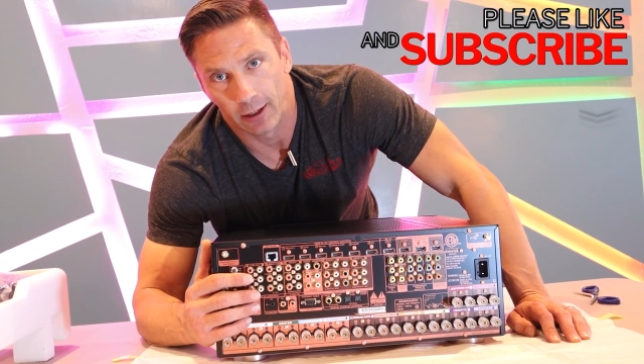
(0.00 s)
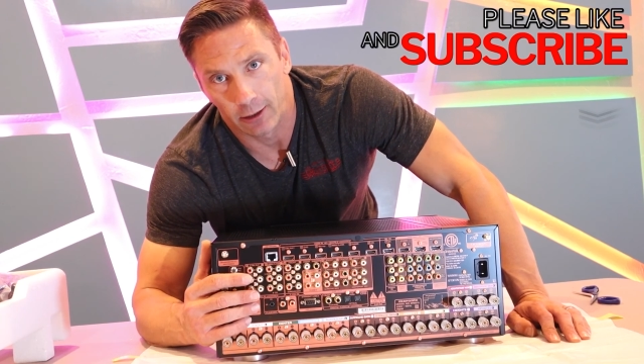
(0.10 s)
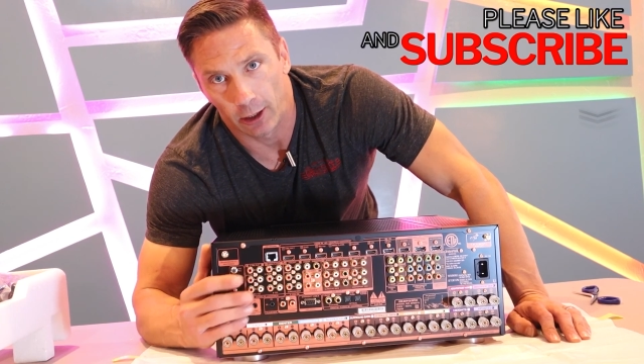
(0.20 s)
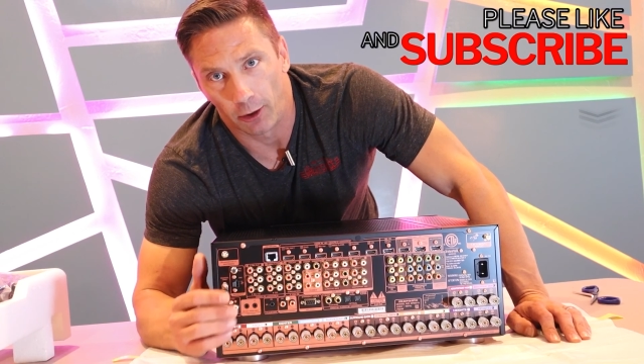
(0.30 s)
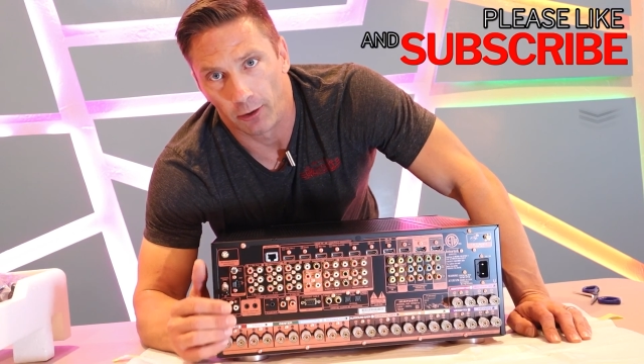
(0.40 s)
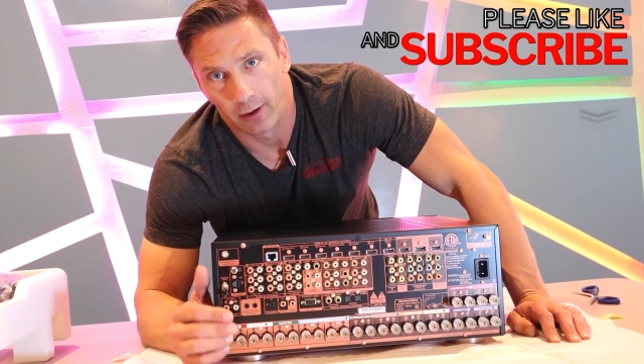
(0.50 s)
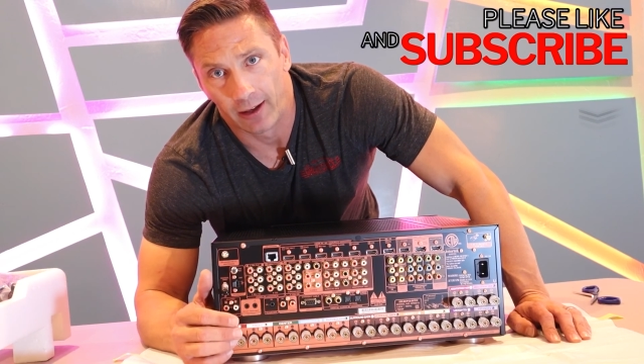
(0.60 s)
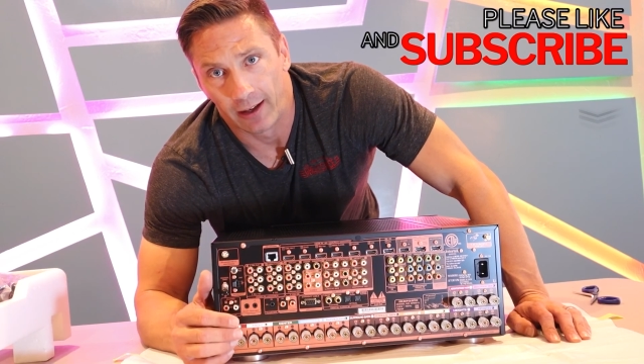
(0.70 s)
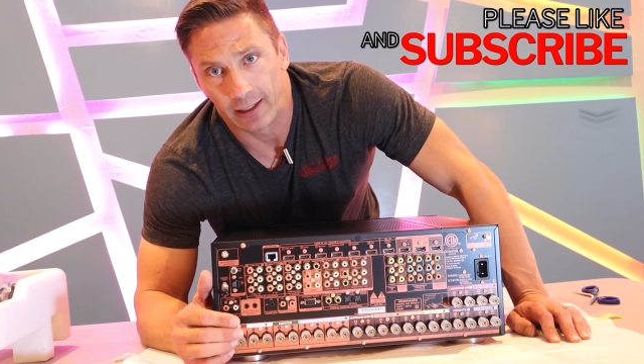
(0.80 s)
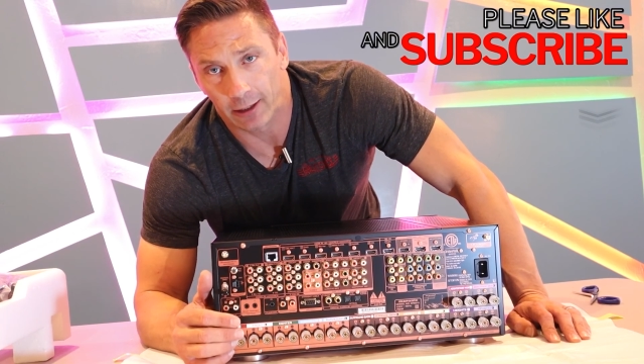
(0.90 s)
So
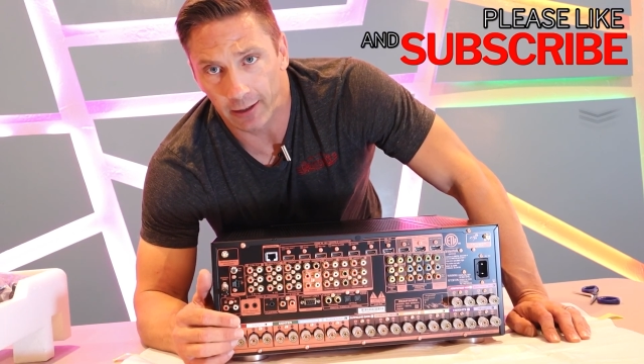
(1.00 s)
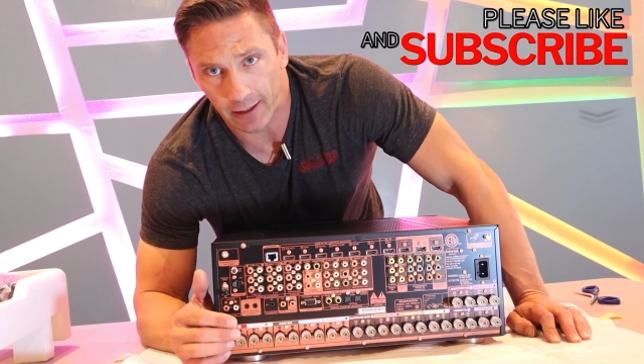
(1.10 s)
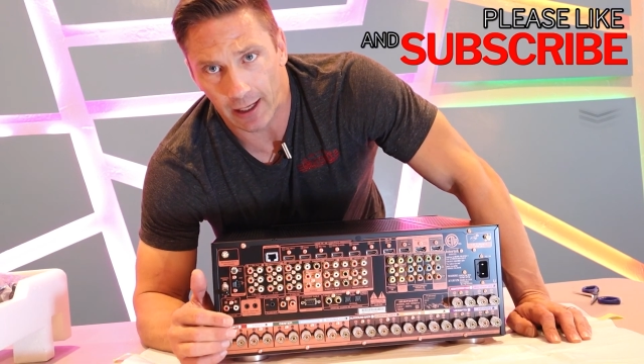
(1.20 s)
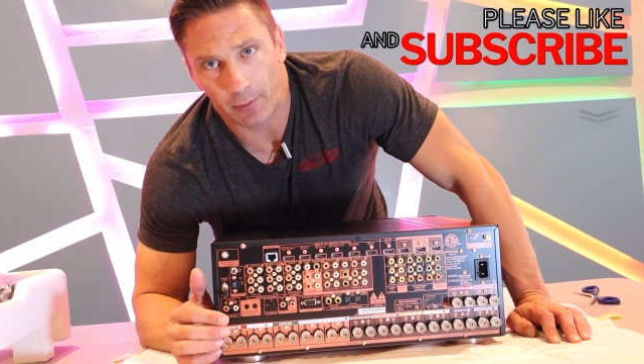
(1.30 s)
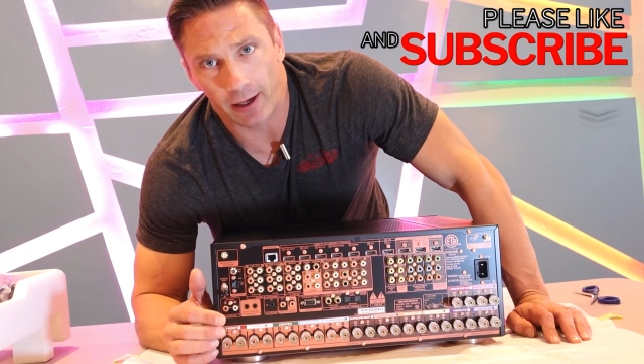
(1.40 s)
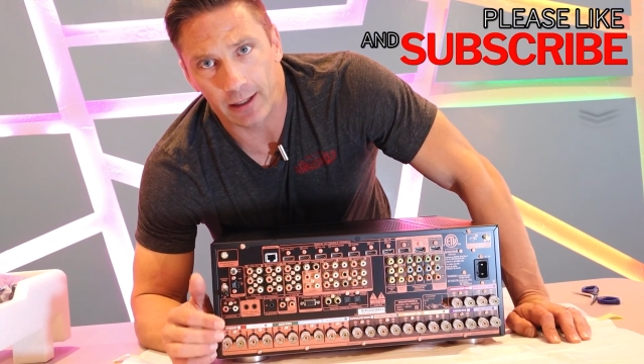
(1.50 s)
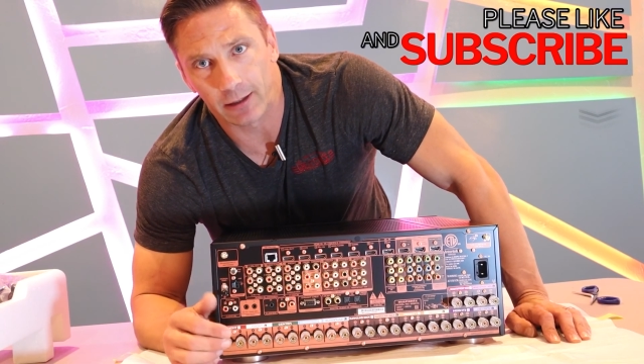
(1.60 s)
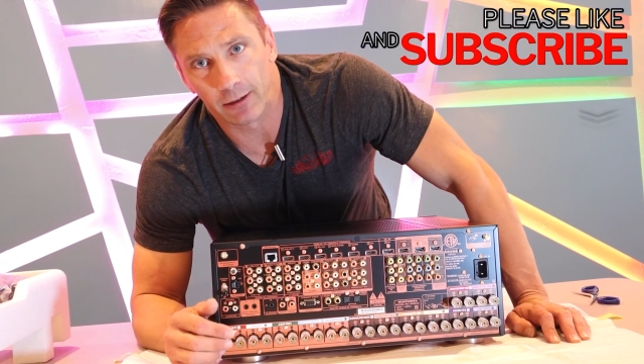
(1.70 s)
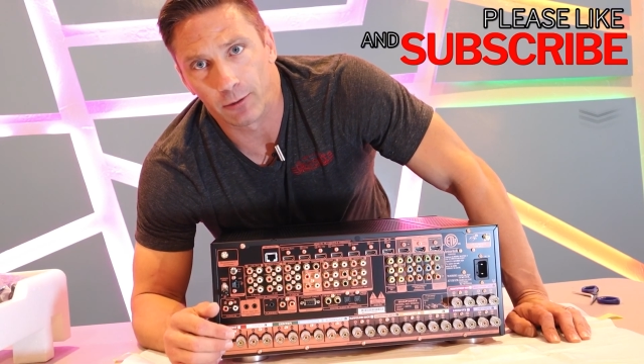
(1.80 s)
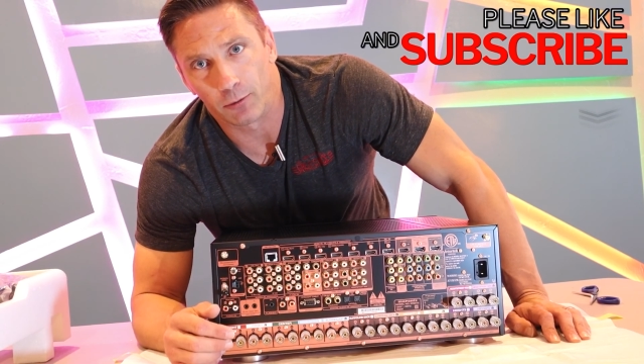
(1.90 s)
until next time, guys,
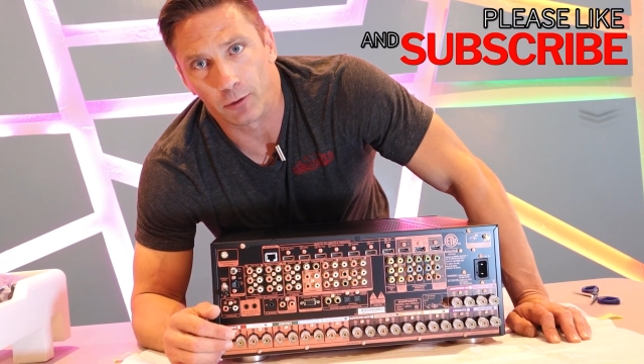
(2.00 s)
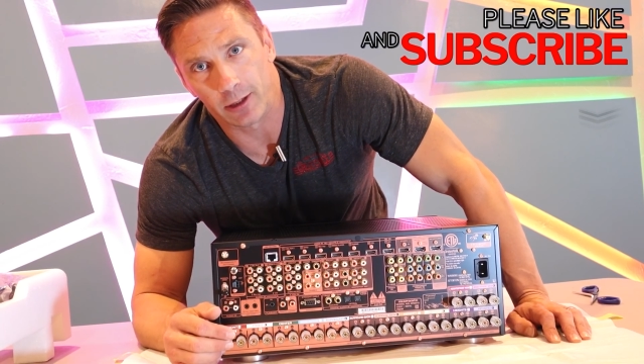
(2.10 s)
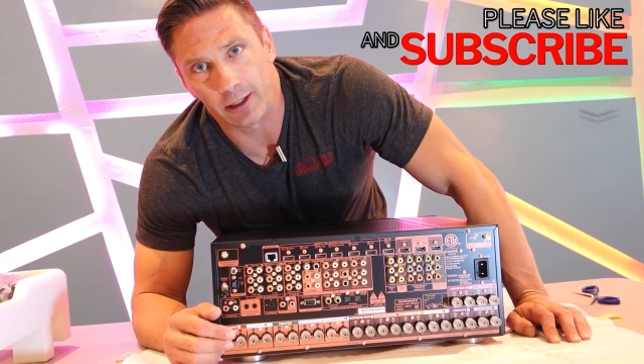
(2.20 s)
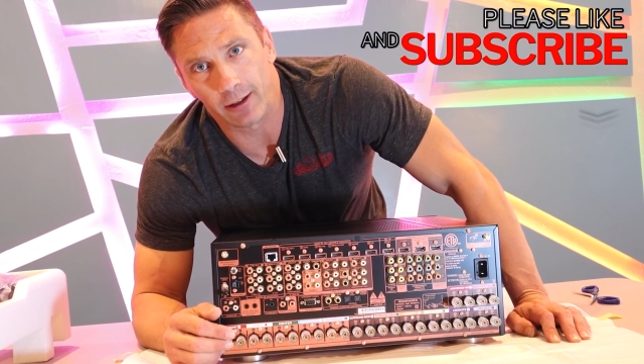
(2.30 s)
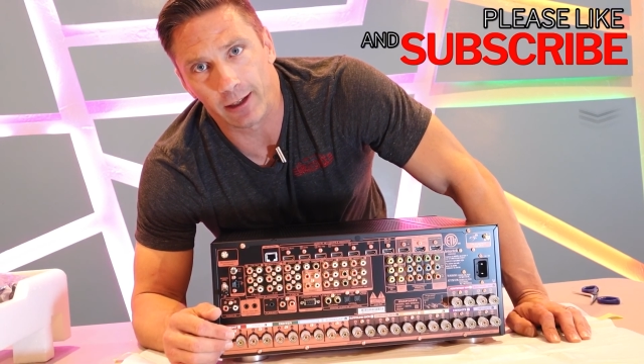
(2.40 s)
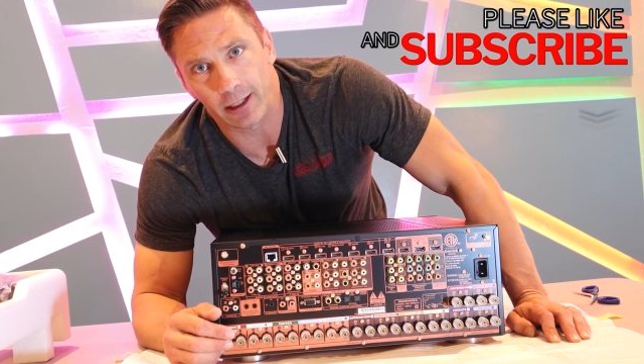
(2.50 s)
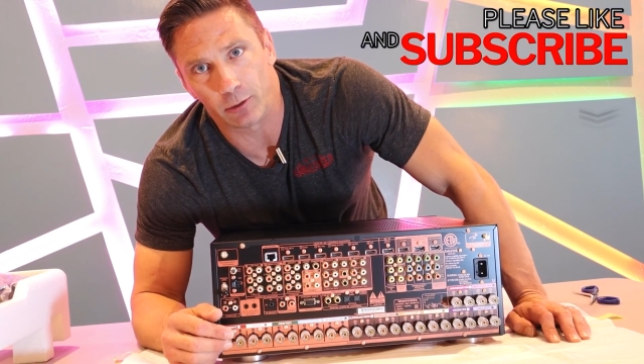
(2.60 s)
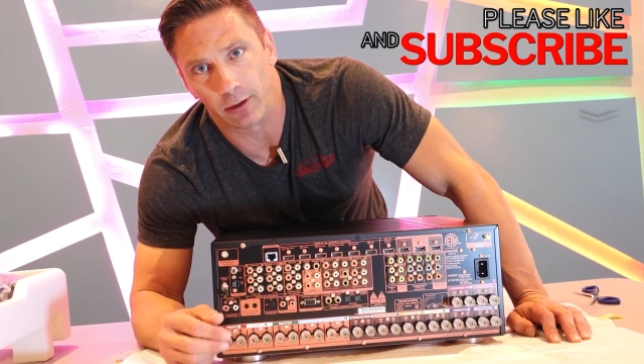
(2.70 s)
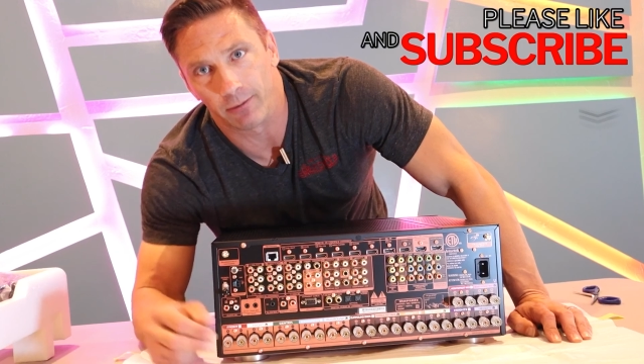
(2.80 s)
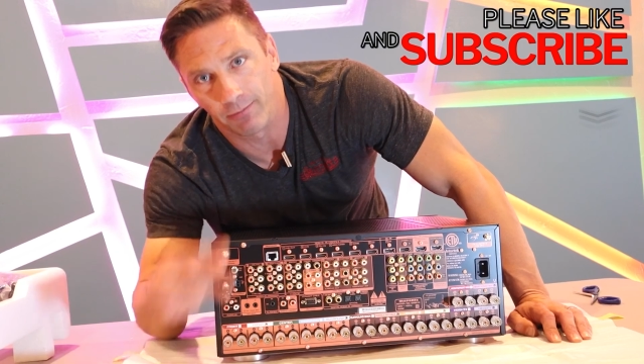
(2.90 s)
we'll see you on the next
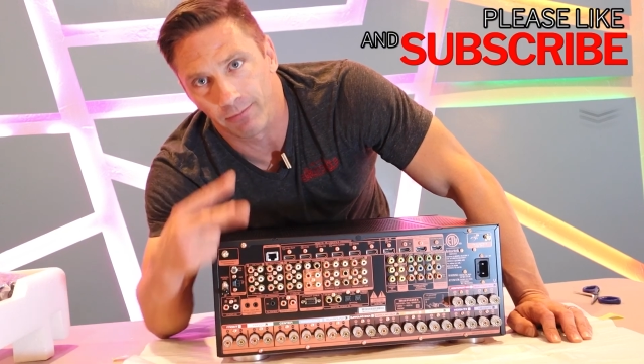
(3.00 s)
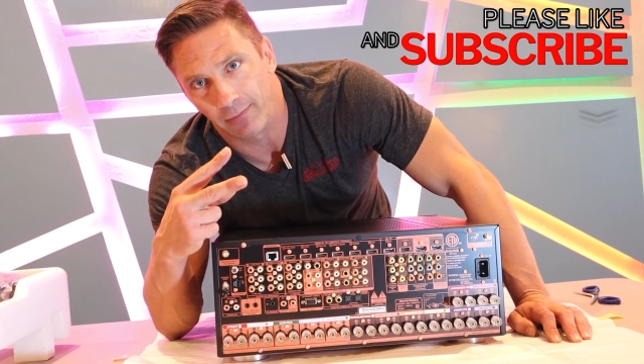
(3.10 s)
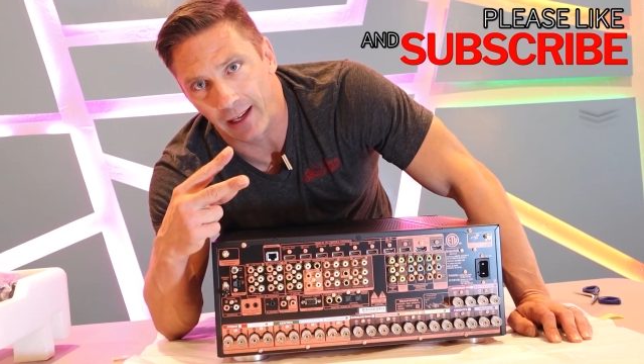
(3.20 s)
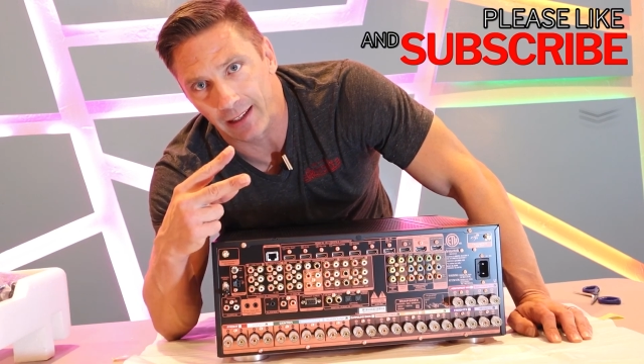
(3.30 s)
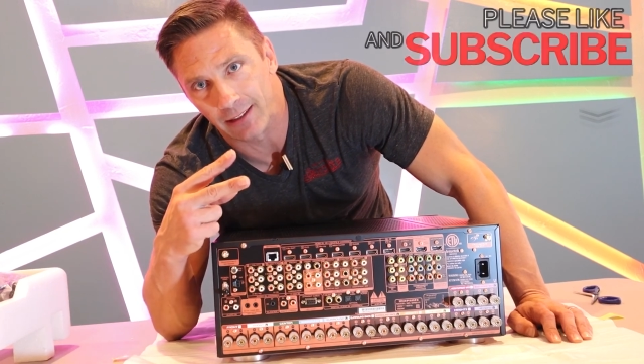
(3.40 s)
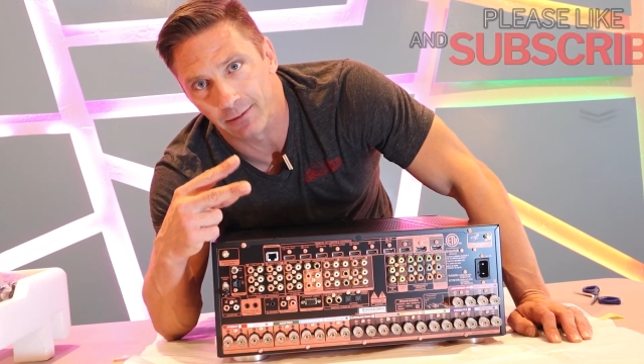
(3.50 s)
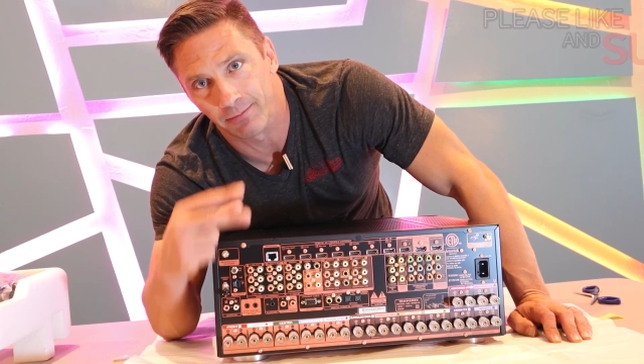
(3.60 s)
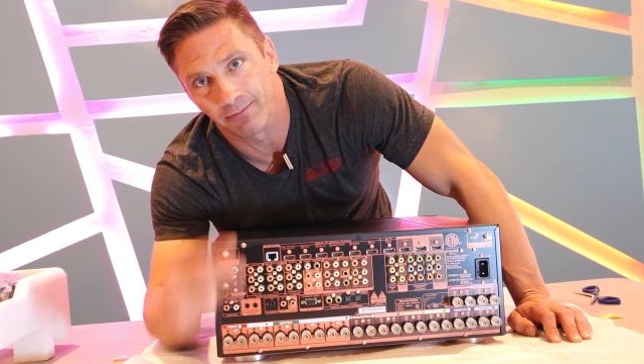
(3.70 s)
one. Thanks.